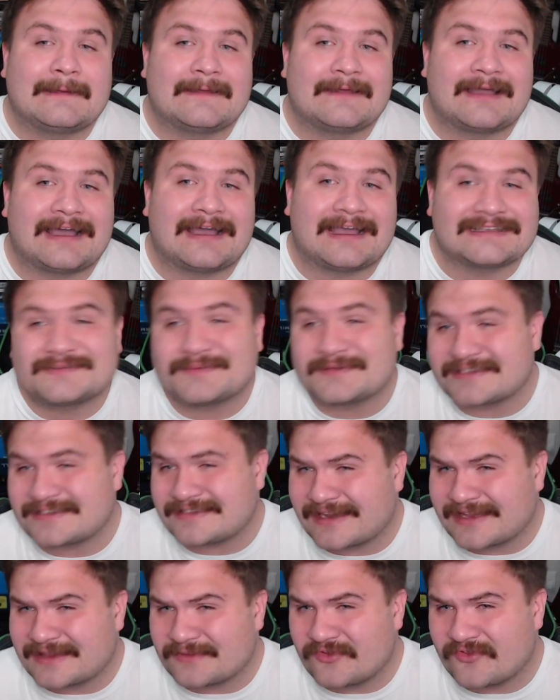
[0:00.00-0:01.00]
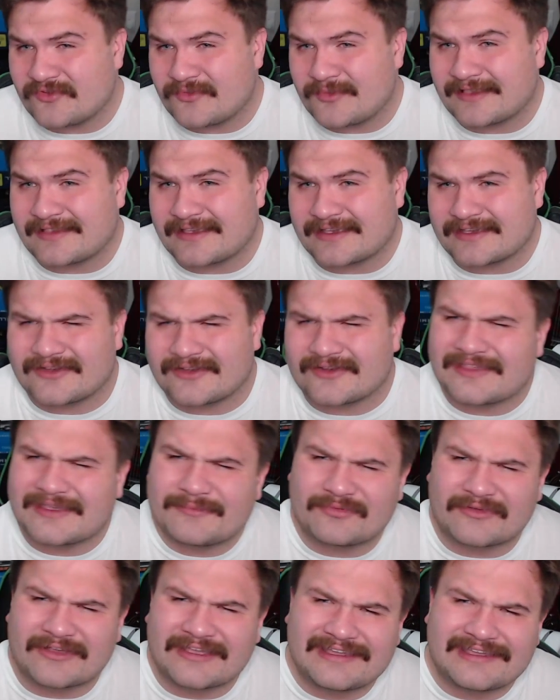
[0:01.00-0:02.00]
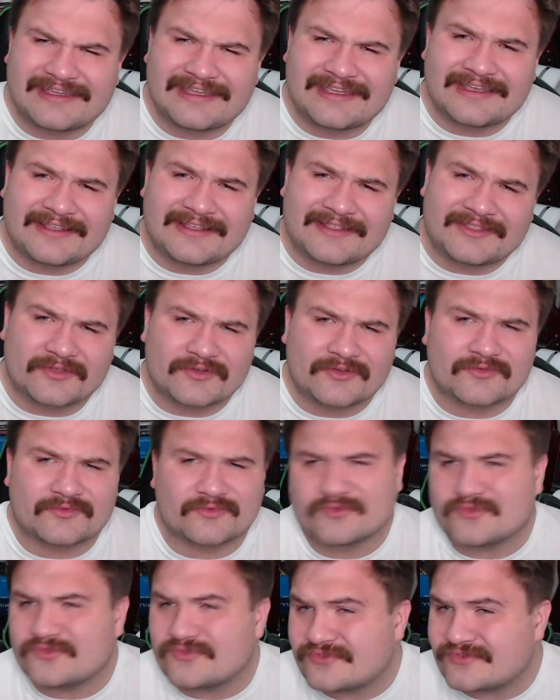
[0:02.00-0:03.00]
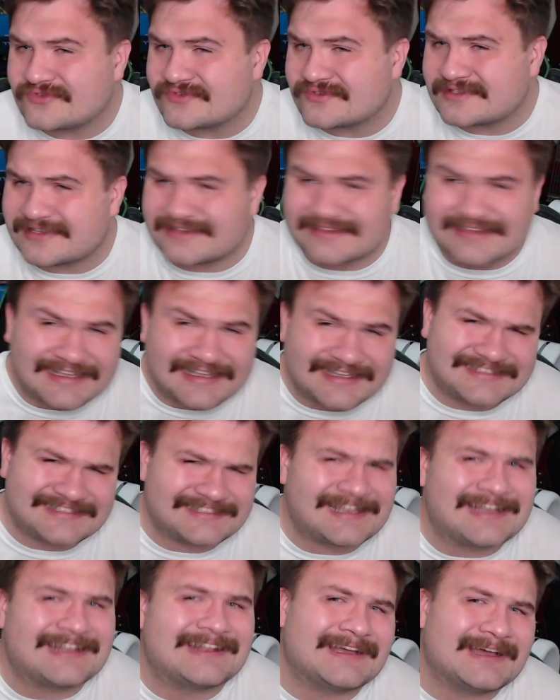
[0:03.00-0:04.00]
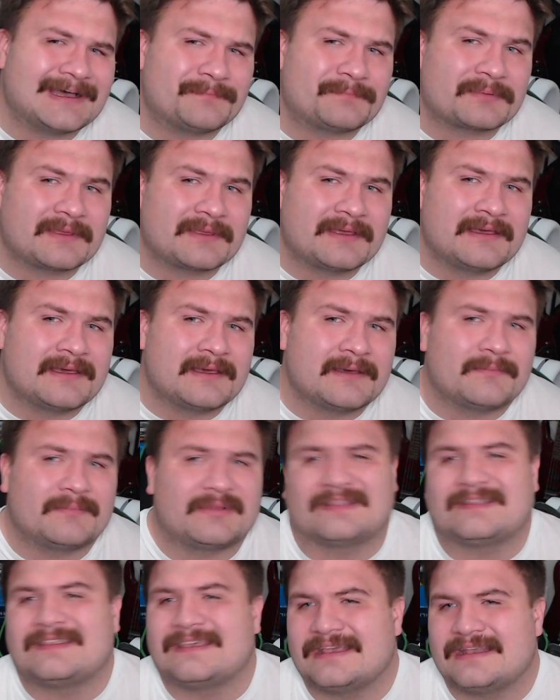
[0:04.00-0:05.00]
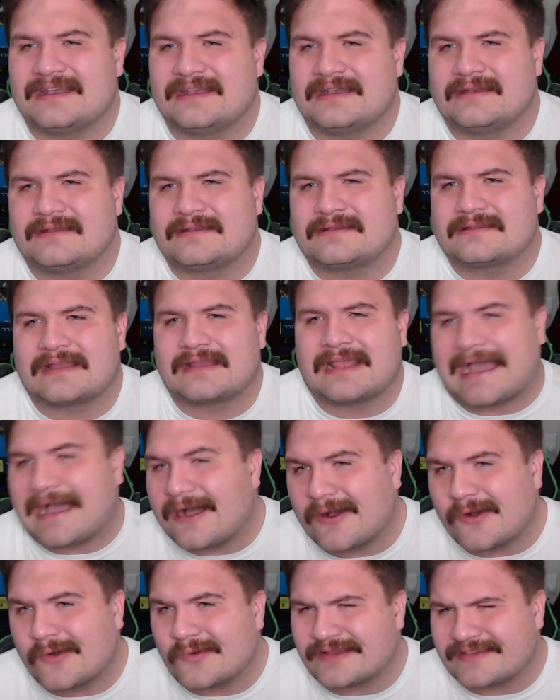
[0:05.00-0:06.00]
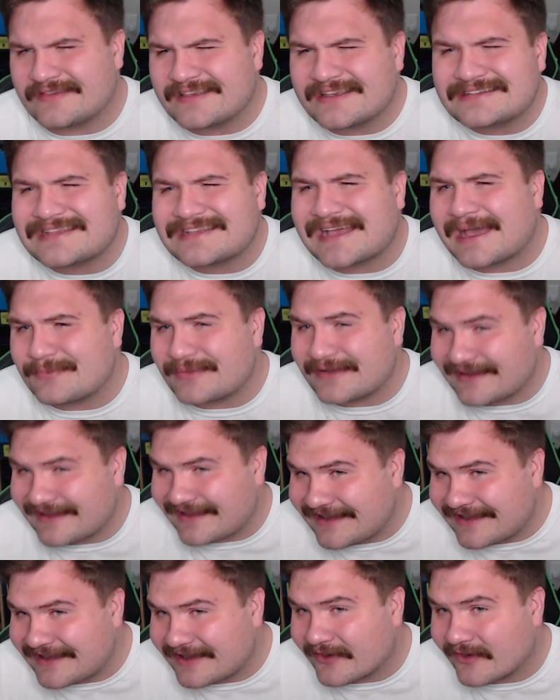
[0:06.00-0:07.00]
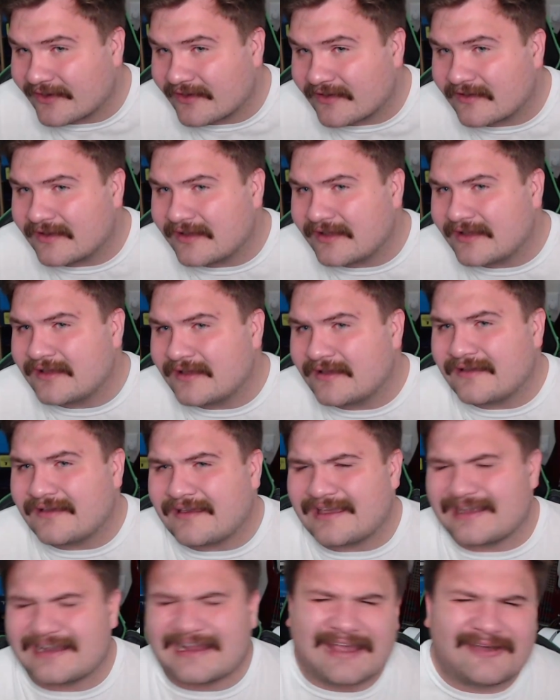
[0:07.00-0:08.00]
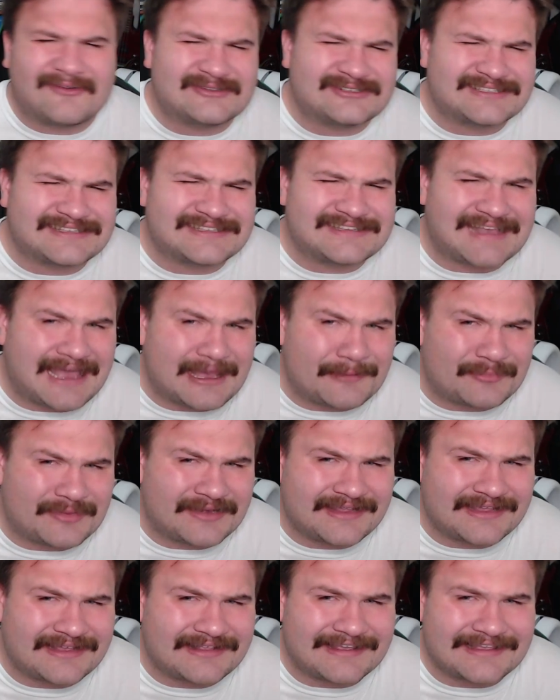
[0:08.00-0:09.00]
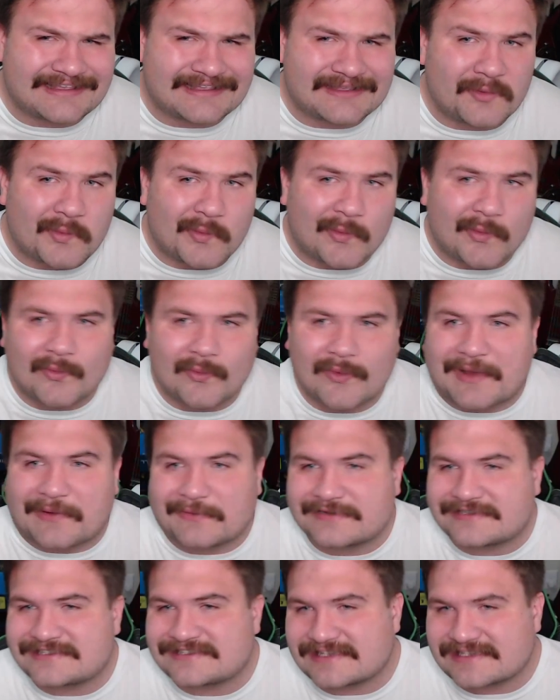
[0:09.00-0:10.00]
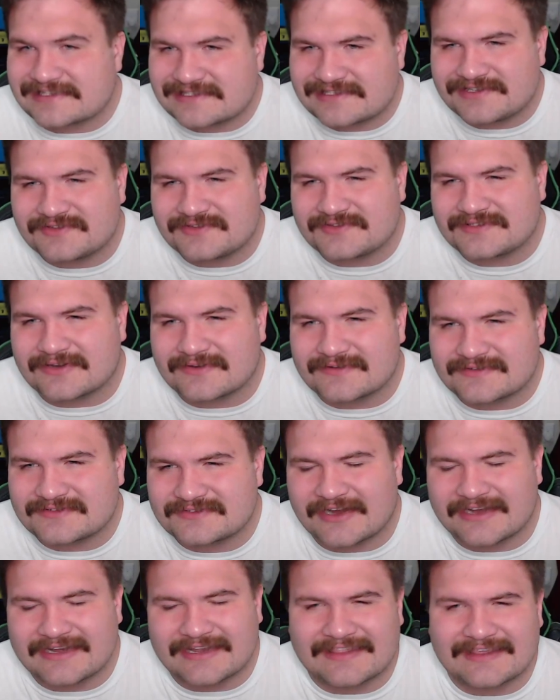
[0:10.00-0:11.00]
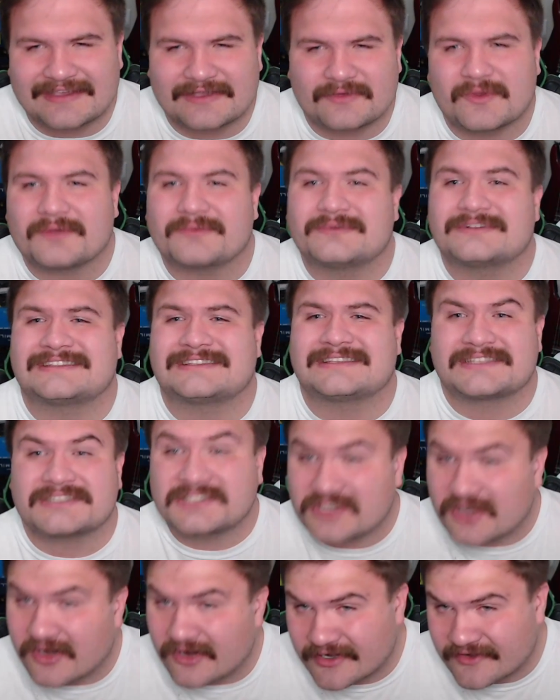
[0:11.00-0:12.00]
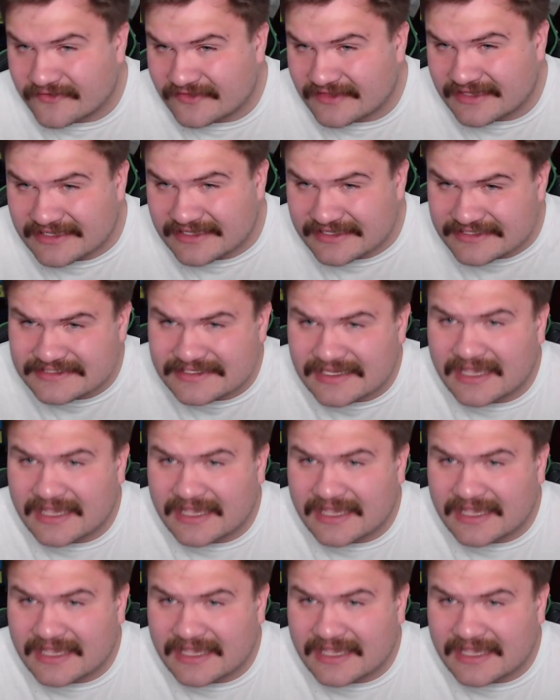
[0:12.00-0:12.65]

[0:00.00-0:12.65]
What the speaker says: I spent a lot of the movie being like, are they breaking their rules that they set up? But then, how did this happen here? And how is this happening? Like, where was this? You start trying to think, where was the start of this?